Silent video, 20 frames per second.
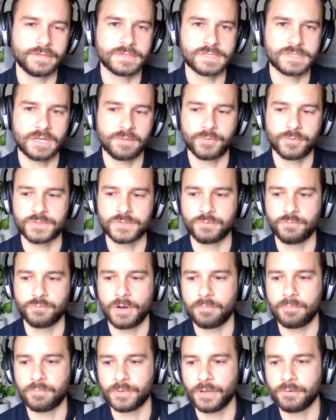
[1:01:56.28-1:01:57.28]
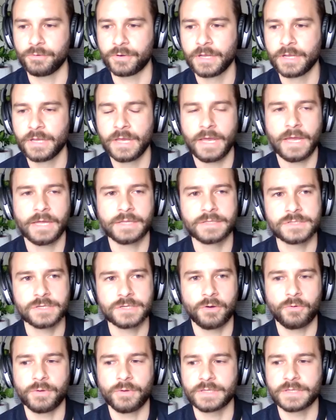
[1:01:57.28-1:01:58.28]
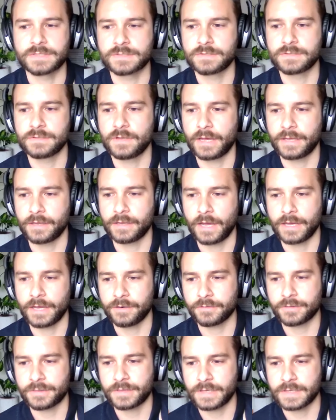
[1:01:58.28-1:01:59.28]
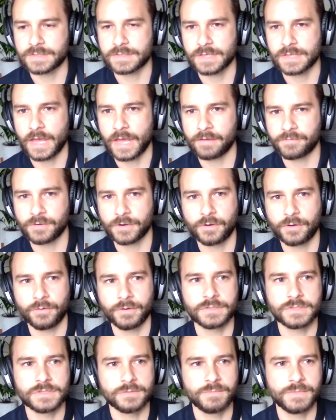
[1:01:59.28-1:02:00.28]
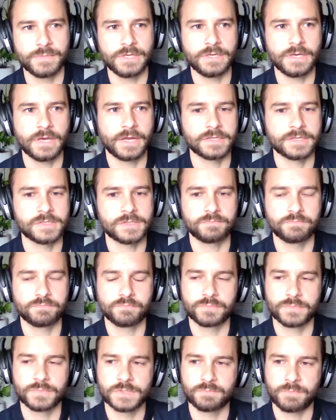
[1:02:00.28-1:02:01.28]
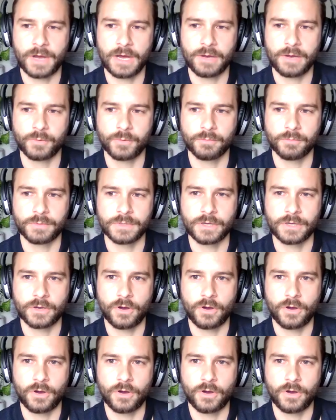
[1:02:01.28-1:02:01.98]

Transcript: samples you upload. And so I don't think it's ever going to be at a spot where we